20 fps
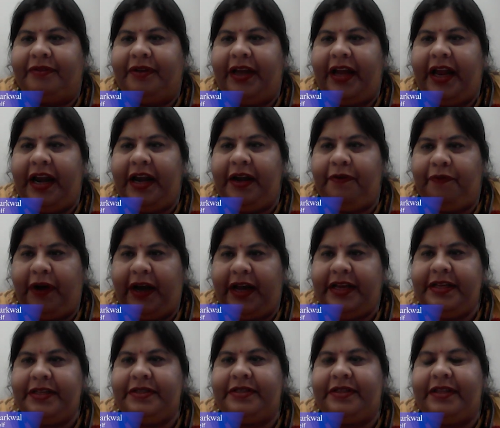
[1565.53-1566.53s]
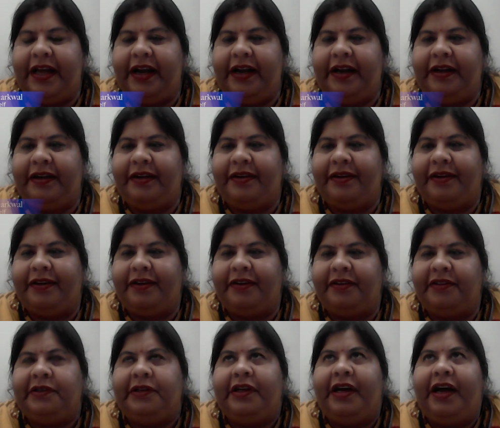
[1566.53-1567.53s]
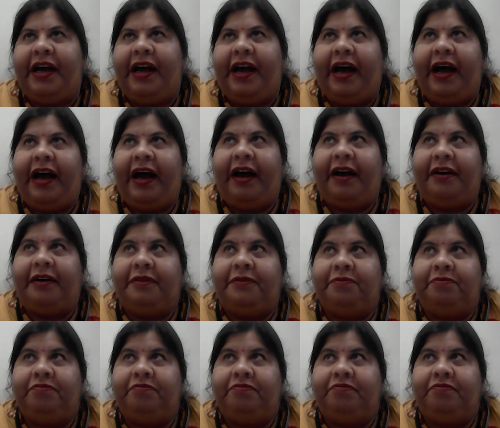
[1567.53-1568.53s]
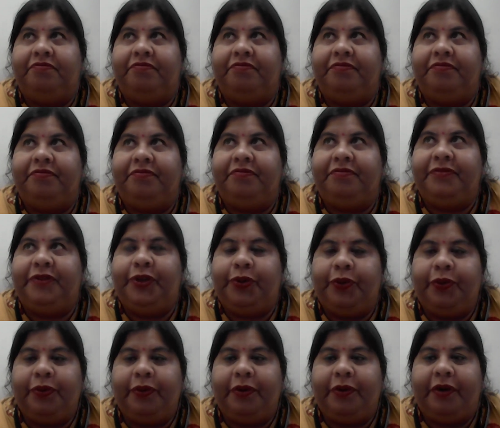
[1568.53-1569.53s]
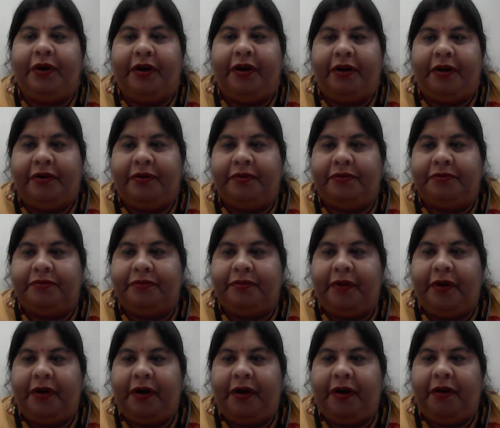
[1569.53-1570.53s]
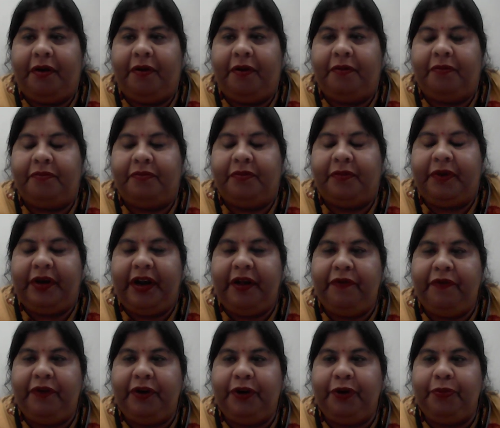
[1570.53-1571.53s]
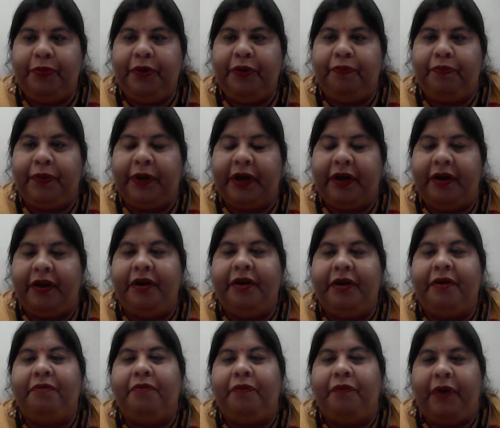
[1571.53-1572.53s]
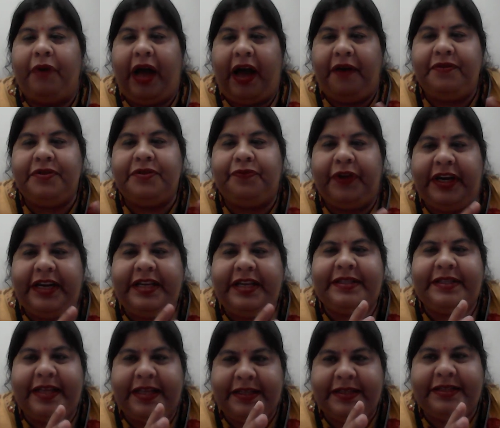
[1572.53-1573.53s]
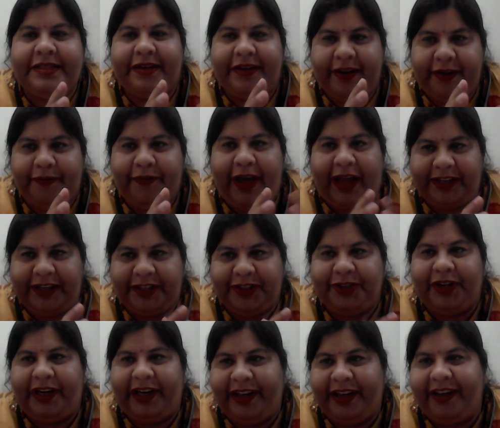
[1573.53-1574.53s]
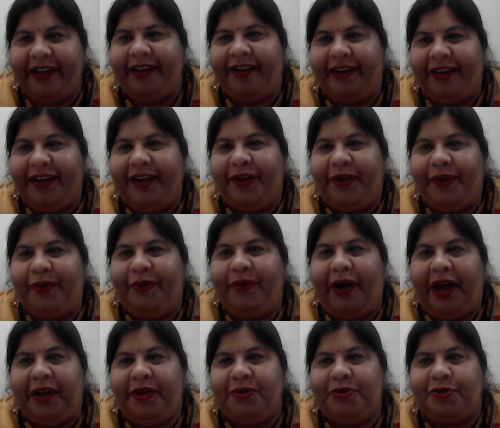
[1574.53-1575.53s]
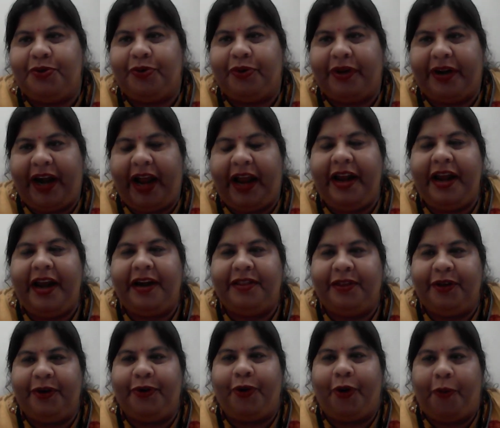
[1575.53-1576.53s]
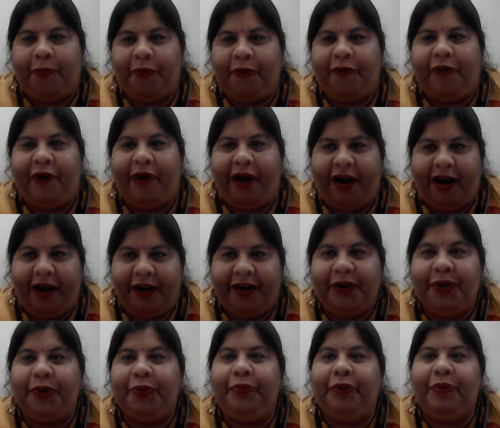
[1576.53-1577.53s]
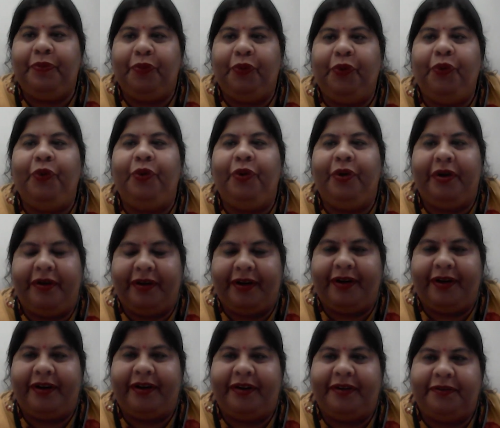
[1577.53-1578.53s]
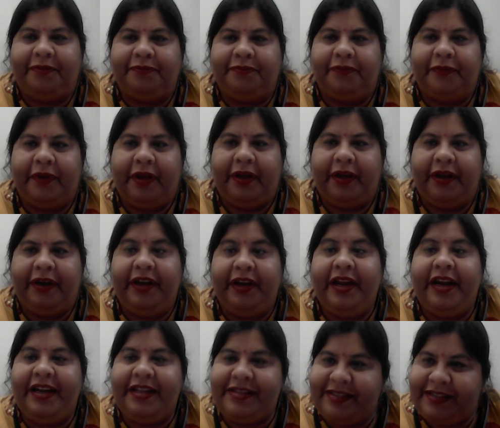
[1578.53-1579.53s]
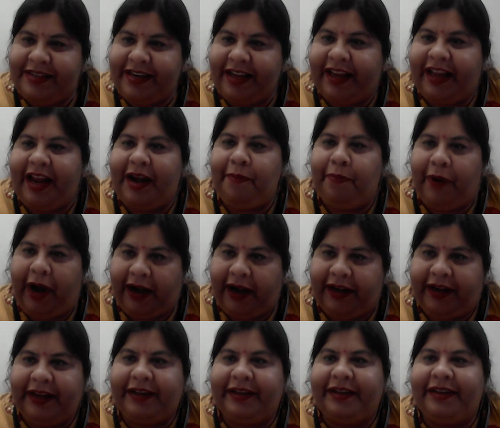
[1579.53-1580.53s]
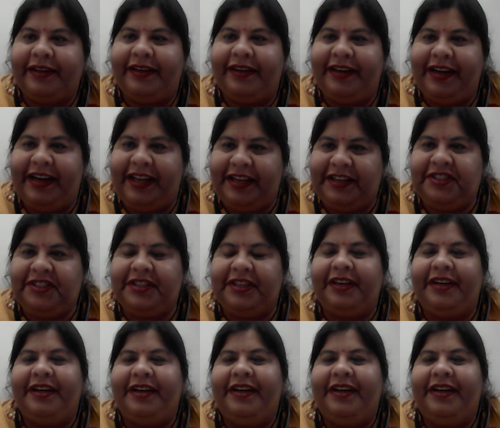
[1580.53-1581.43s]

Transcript: advice that um, you know never to be big. And I was very sensitive, actually. I used to cry at the drop of a heart. To be more realistic and practical in nature,